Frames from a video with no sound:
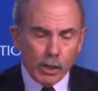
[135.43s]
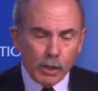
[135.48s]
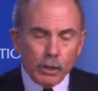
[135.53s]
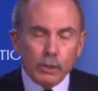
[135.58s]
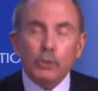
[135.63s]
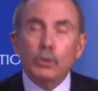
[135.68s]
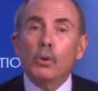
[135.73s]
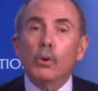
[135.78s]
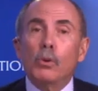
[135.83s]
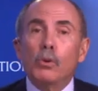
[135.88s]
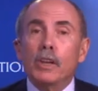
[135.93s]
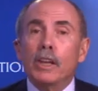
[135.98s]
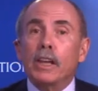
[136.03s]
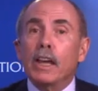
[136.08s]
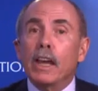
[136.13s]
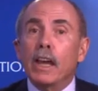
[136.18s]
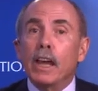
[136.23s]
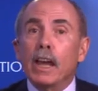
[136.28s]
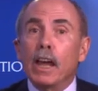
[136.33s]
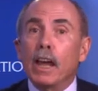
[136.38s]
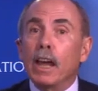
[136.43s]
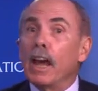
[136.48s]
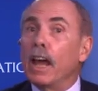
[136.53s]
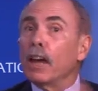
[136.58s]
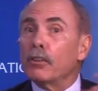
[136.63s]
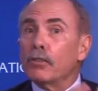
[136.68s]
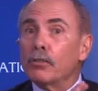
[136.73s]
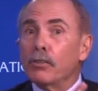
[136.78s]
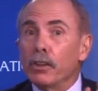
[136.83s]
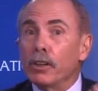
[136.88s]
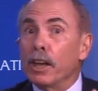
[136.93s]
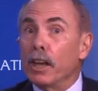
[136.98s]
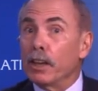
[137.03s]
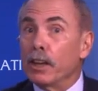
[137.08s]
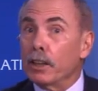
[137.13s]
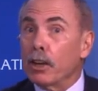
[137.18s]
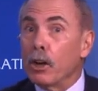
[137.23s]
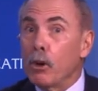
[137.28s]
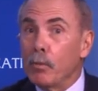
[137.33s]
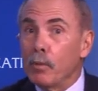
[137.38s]
Truly excellent
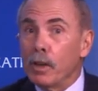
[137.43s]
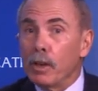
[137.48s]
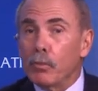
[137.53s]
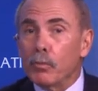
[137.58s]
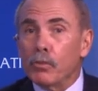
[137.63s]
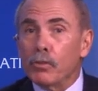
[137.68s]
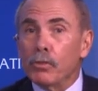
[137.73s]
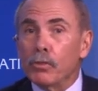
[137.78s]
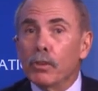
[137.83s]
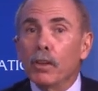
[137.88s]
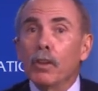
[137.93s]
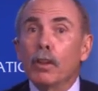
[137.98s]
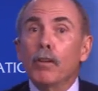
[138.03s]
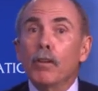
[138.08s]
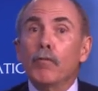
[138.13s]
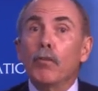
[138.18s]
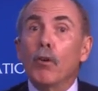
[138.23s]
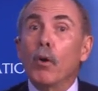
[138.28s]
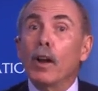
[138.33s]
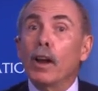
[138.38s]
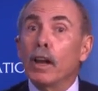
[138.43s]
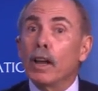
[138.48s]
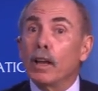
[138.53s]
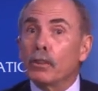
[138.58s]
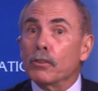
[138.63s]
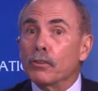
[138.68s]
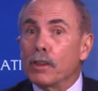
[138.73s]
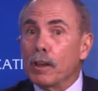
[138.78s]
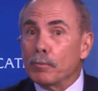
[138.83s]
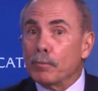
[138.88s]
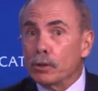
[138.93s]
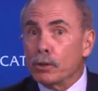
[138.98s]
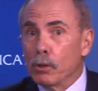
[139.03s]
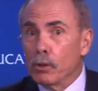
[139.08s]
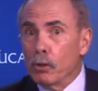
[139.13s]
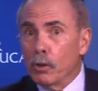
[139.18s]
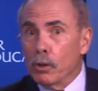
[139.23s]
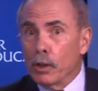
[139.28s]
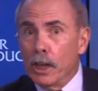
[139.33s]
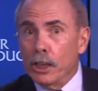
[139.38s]
encomiums for
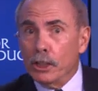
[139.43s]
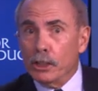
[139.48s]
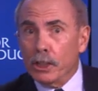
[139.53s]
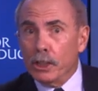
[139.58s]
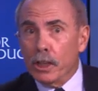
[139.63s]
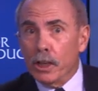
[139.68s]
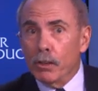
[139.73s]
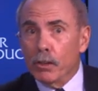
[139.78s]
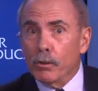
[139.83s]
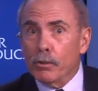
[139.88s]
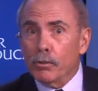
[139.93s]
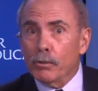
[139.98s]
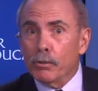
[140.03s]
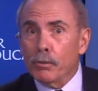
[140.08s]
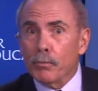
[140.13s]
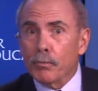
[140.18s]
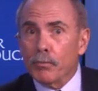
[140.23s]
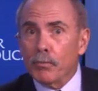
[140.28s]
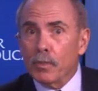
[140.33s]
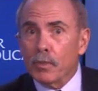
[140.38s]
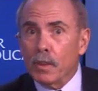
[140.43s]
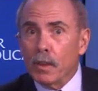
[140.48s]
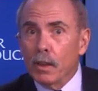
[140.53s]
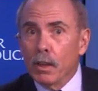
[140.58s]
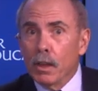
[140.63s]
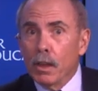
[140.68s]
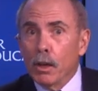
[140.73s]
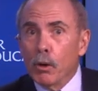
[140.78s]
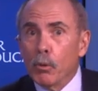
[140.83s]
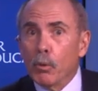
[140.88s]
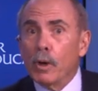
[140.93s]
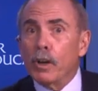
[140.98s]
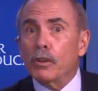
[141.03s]
exceptional educators. We're